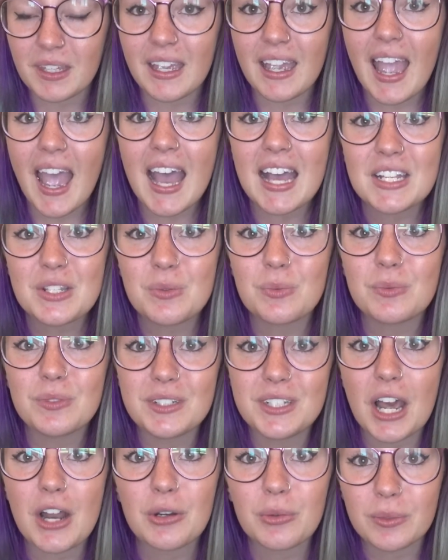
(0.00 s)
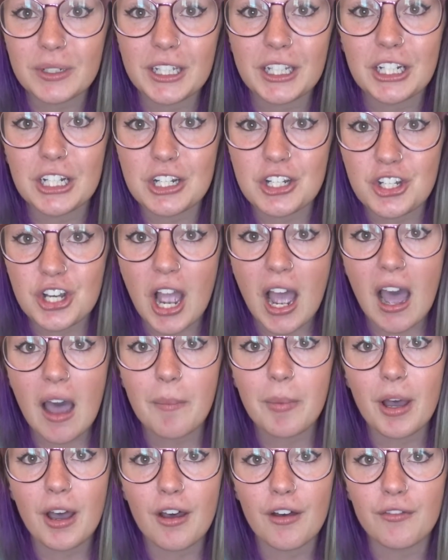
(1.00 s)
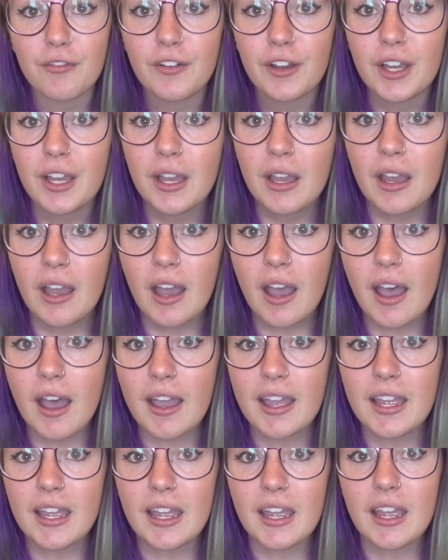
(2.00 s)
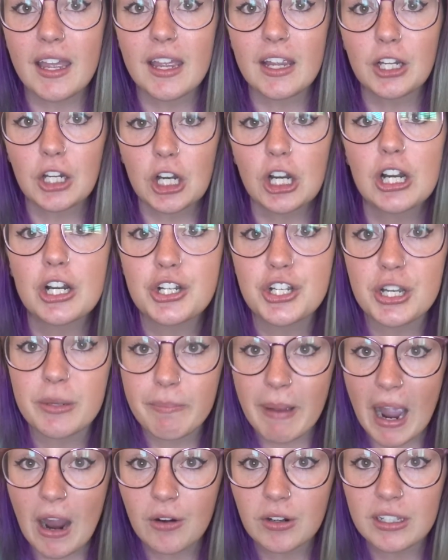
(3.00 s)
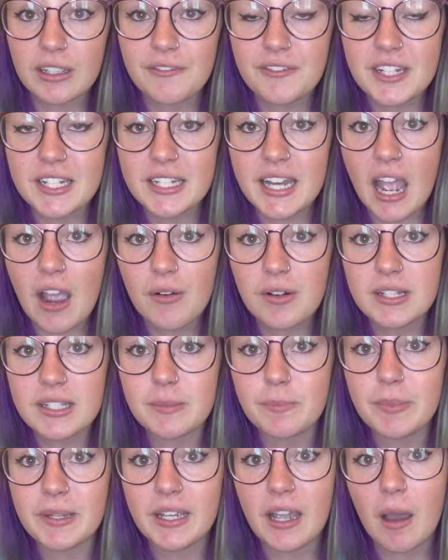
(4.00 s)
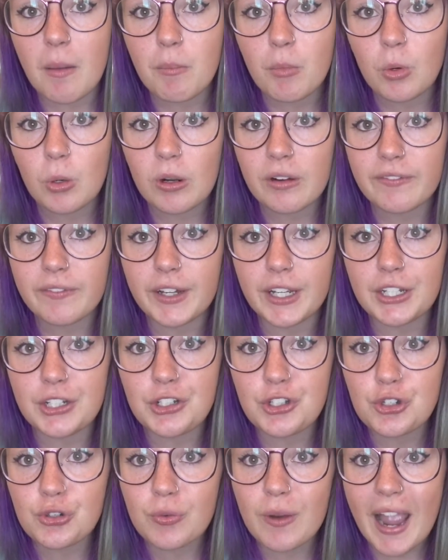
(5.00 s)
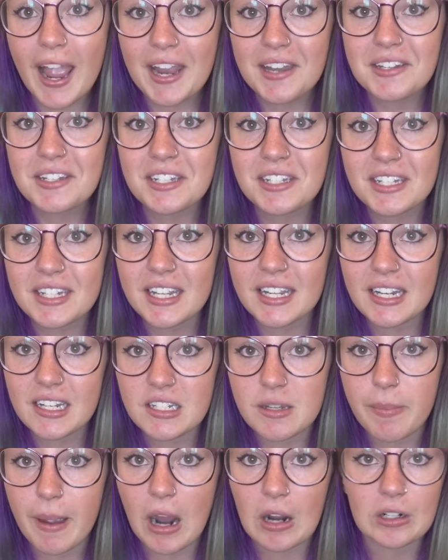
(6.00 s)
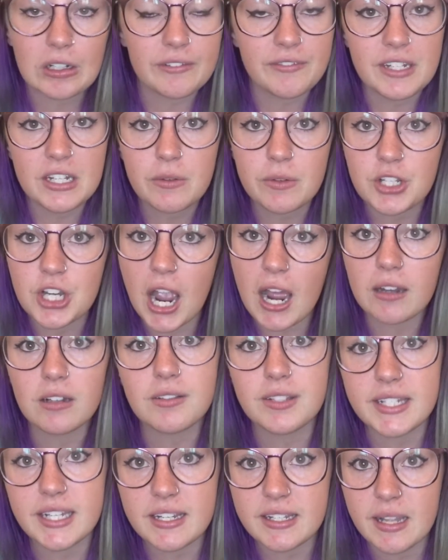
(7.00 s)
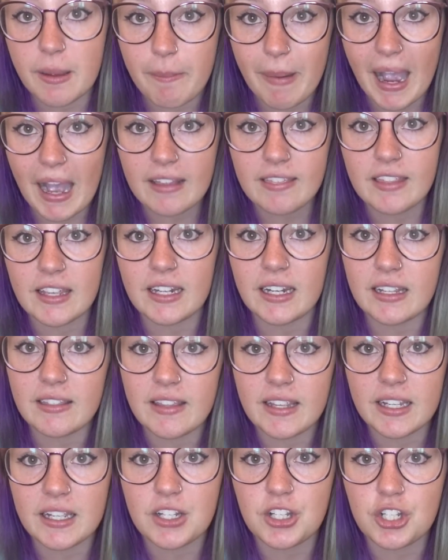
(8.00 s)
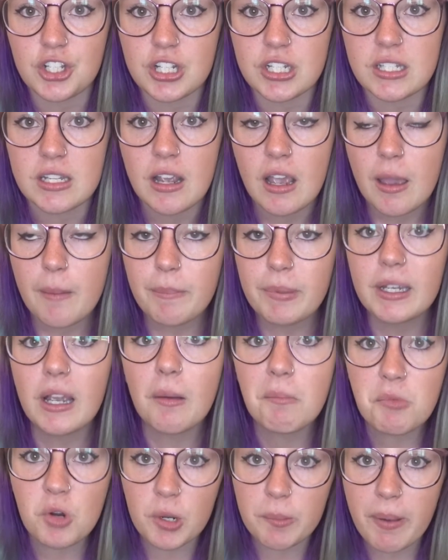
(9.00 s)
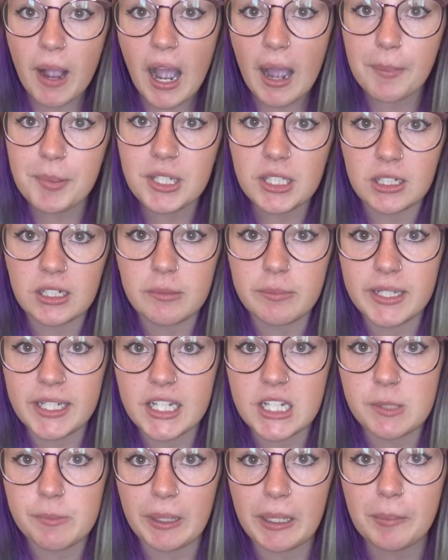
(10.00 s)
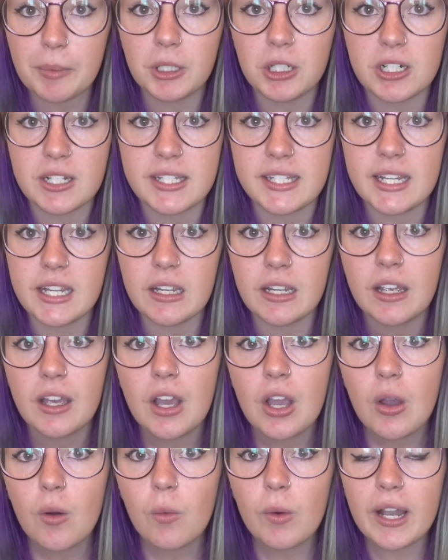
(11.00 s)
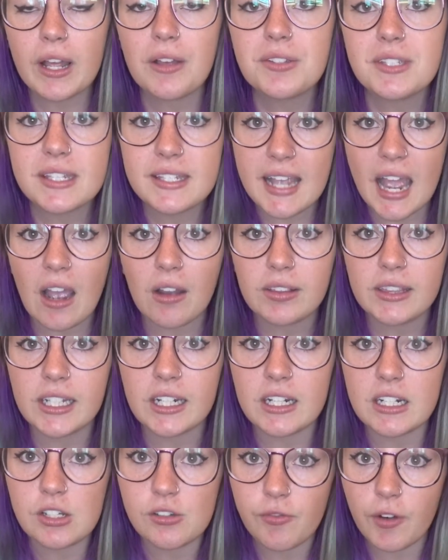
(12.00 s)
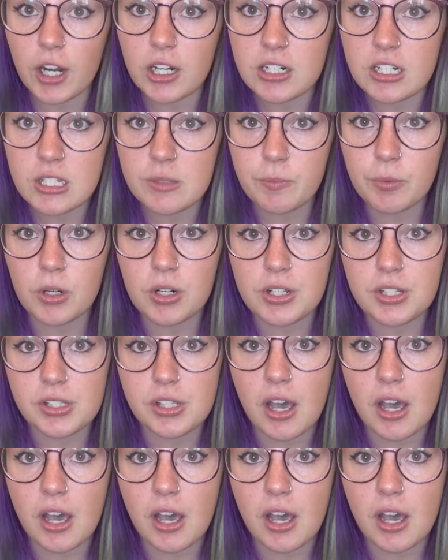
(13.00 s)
has done a really good job of encouraging powerlifting now. It's become more of a trend to get into powerlifting, which I don't see as a bad thing. I think it's just become more popular because people are seeing what else is out there as far as sports